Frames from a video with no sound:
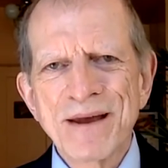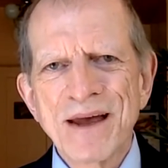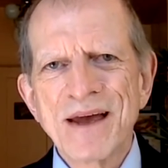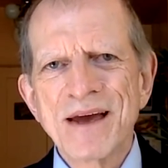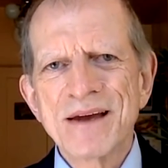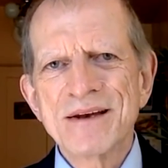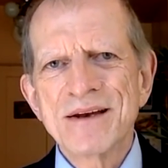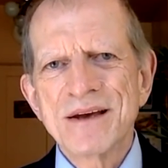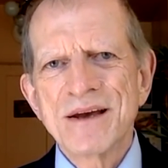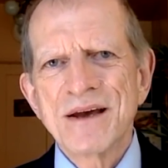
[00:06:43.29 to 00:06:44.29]
And
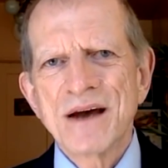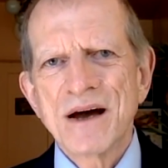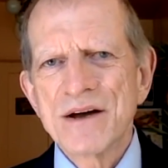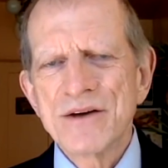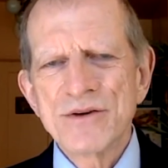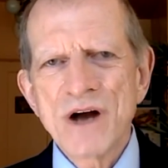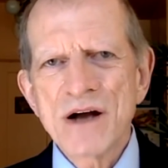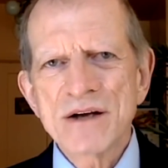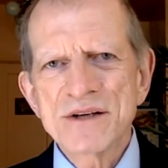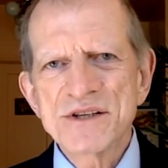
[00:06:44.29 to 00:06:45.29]
you're
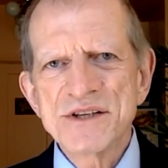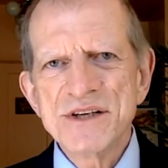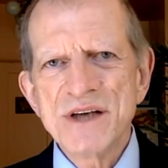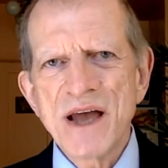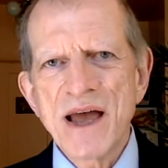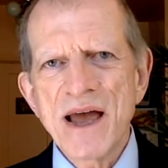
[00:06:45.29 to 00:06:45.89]
not going to see